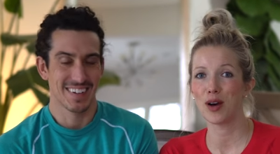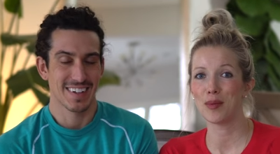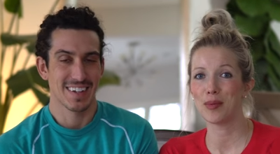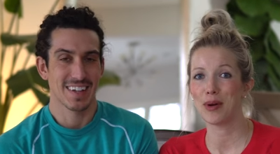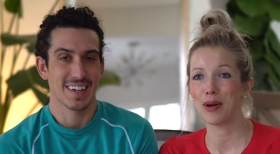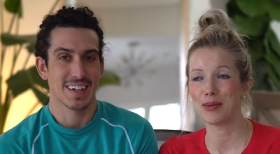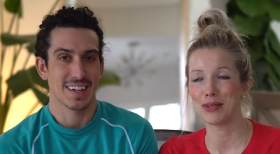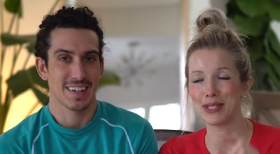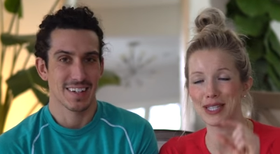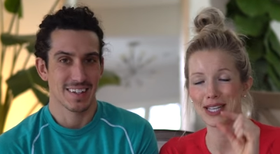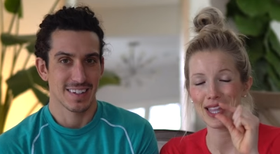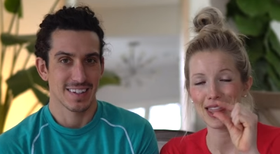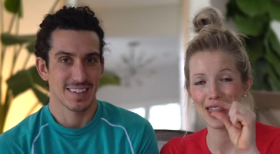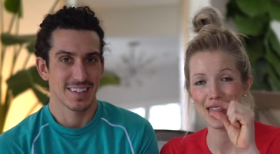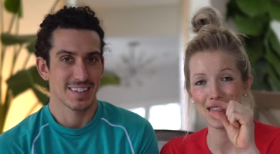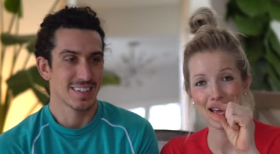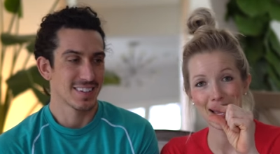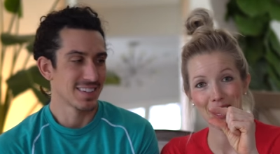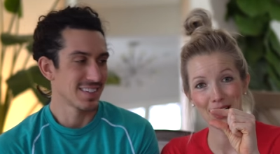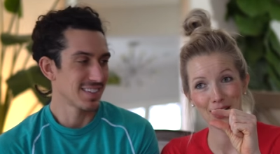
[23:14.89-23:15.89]
Speaker 1: up. I was
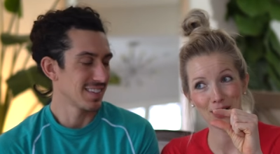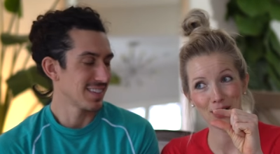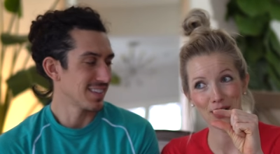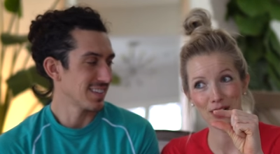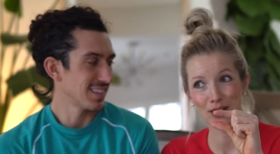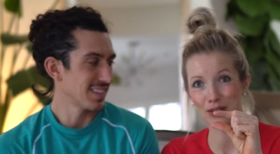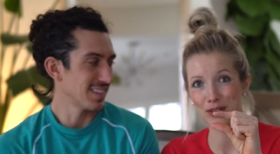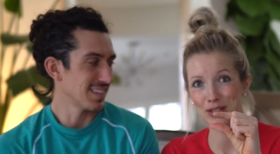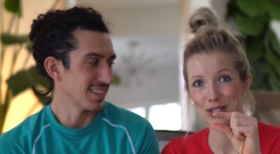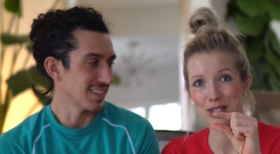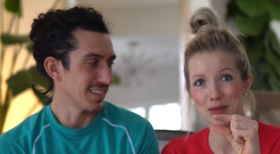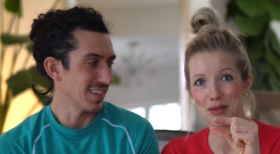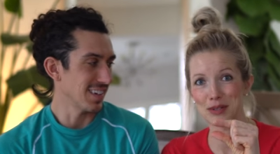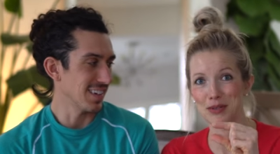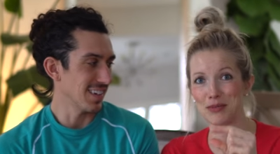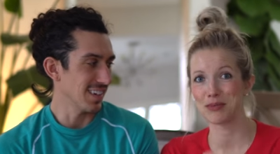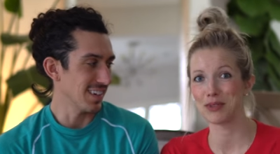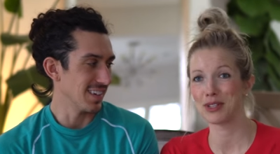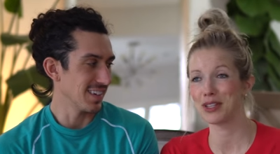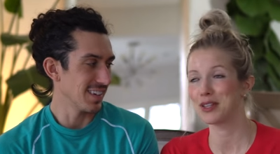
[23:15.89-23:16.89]
like that close. It
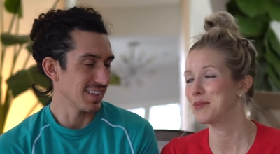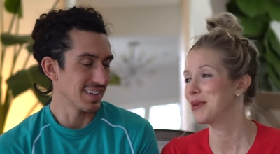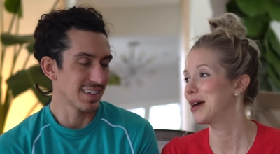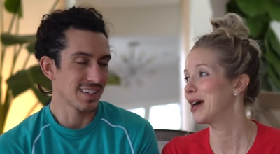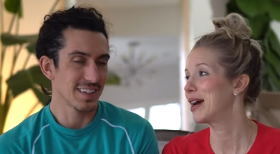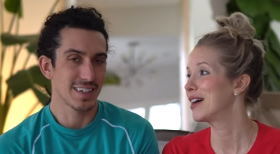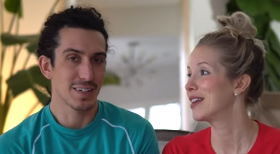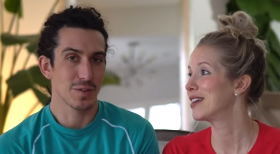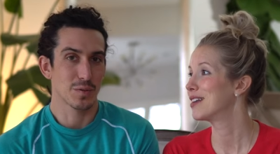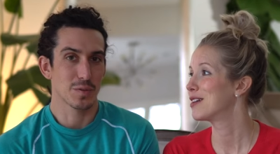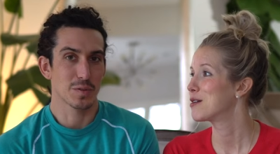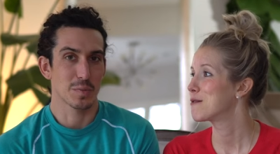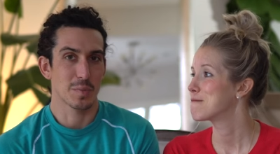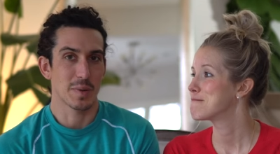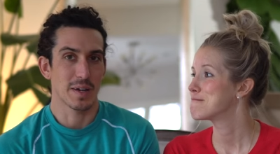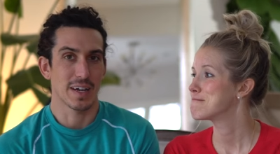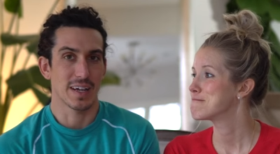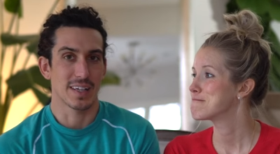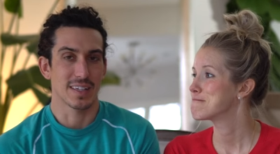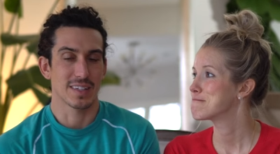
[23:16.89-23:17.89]
yeah, was really bad. It
Speaker 2: was
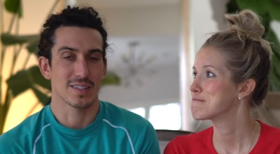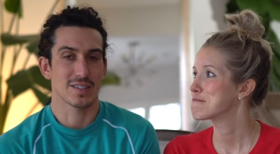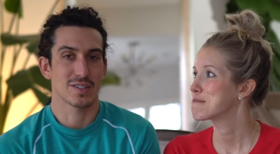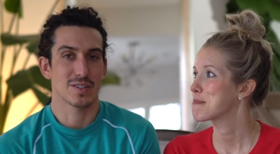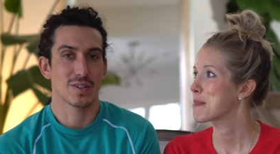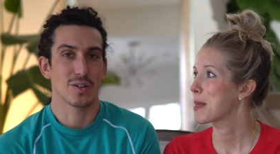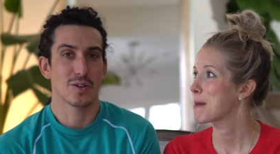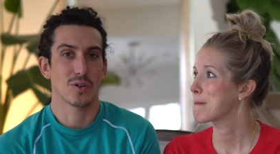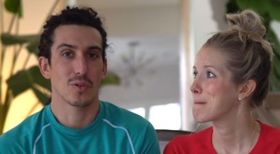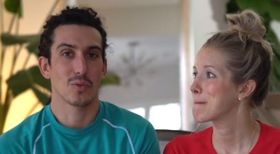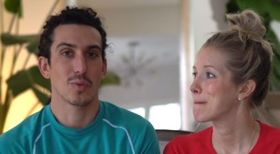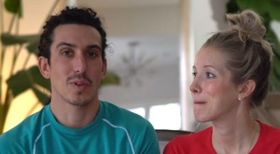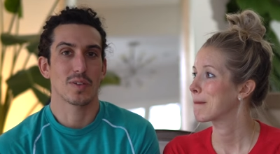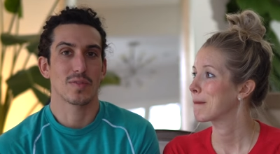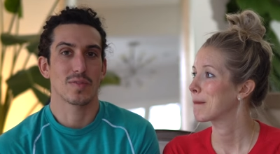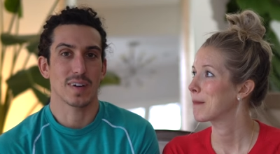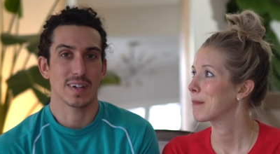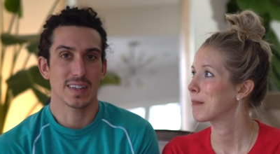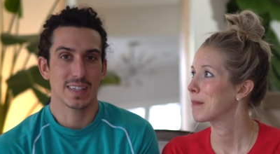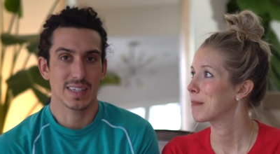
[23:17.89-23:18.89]
bad. So we
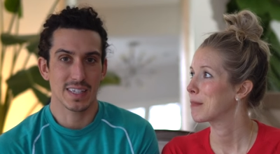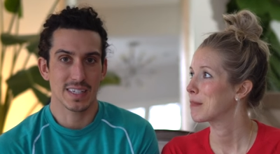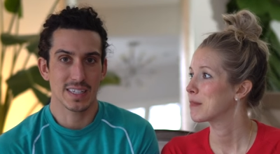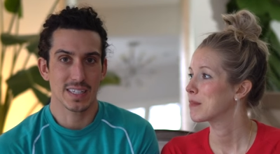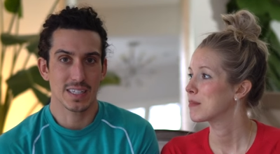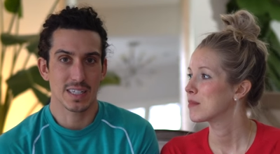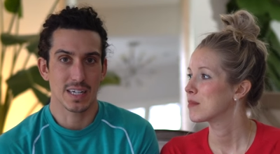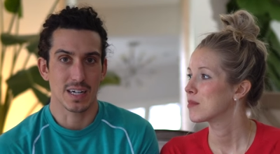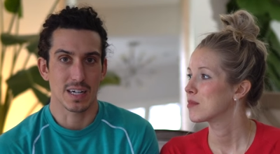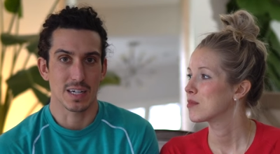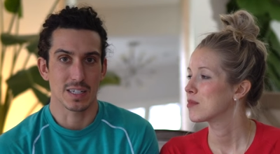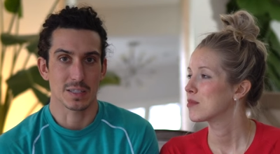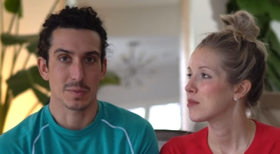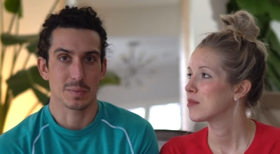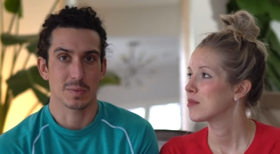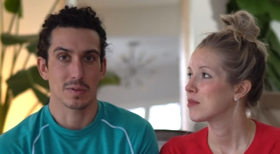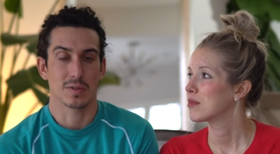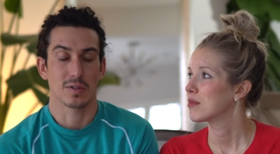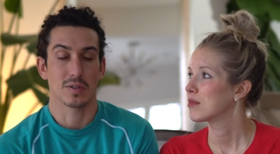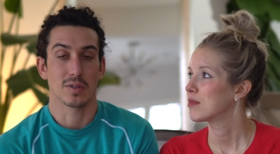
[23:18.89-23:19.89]
finally get to the
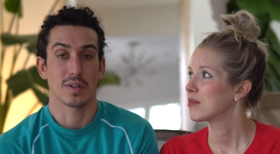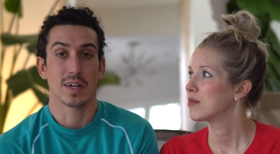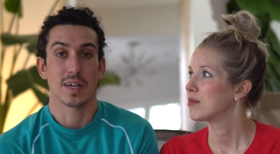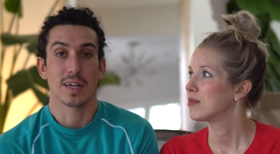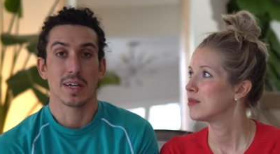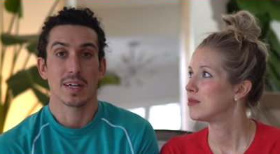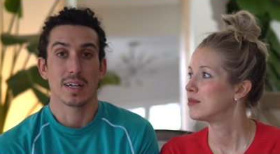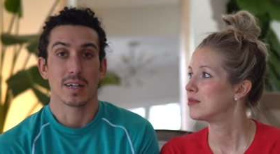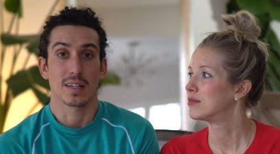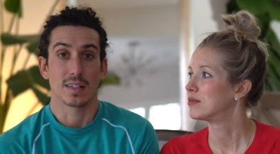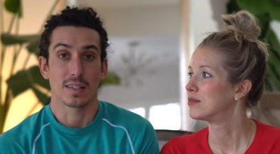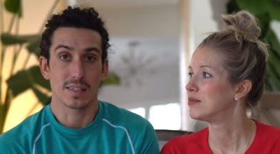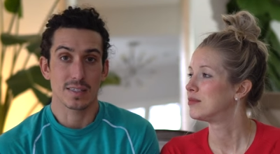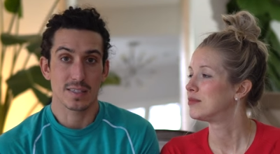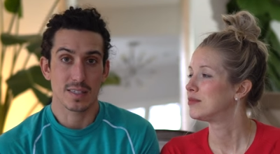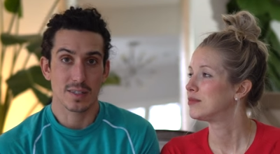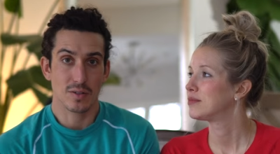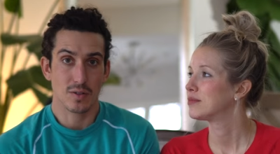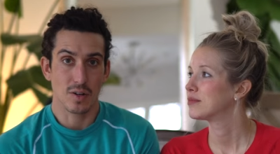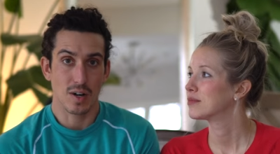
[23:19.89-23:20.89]
hospital
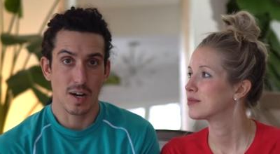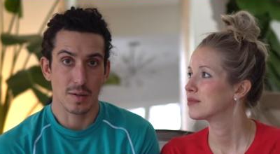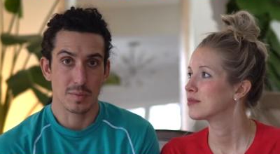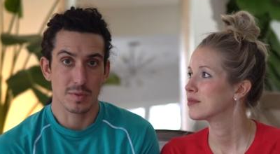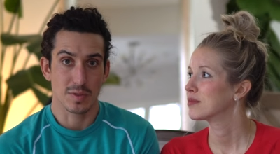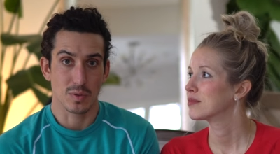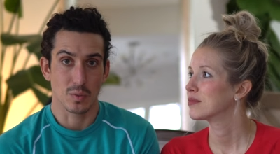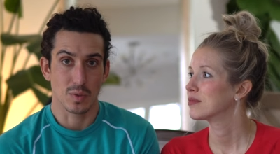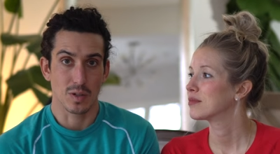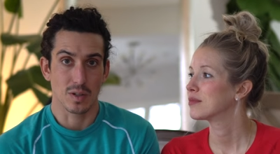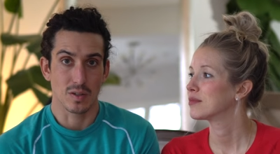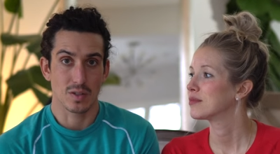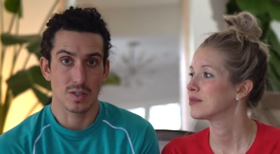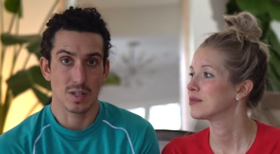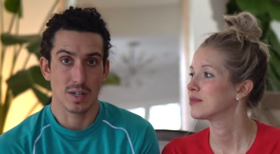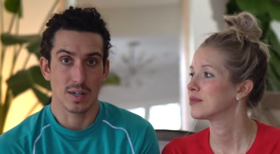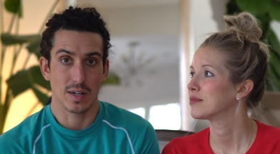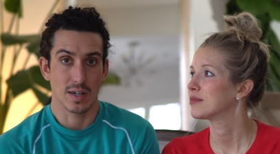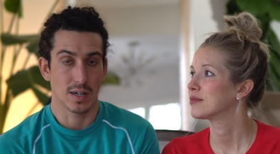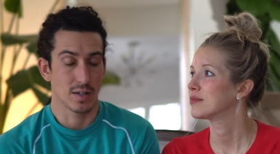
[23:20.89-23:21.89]
Alyssa grabs a
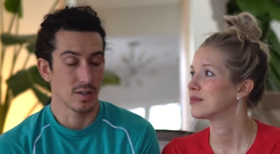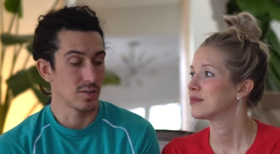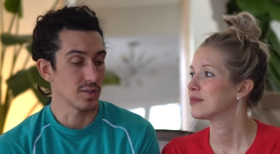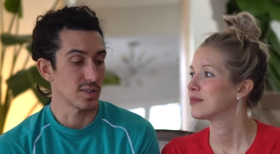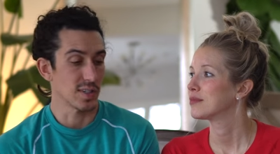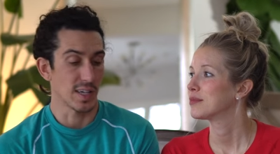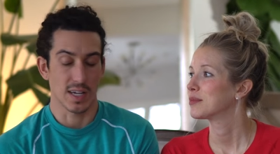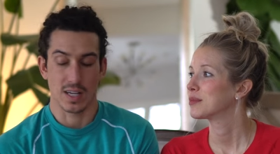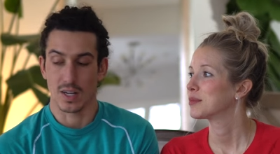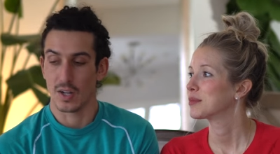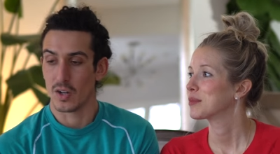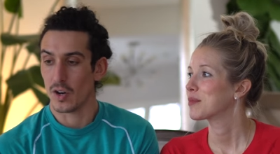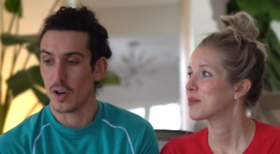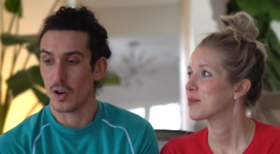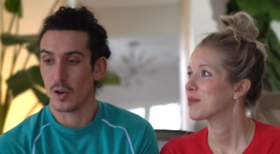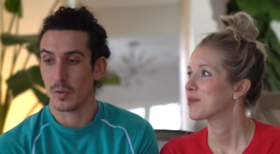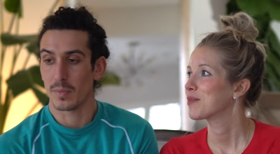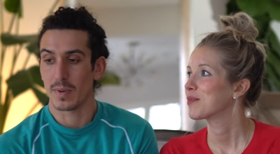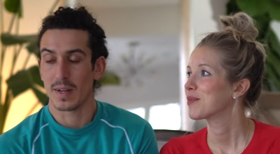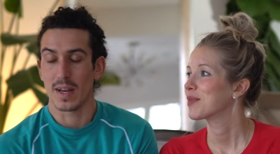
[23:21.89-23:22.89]
wheelchair. Erin's like,
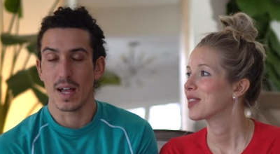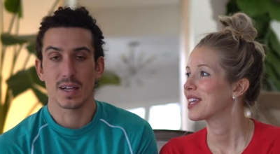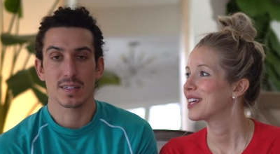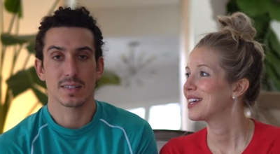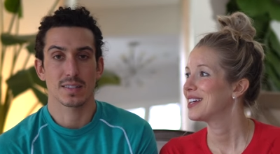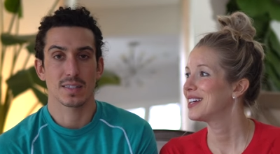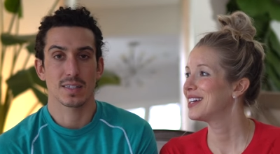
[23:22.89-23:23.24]
nope, not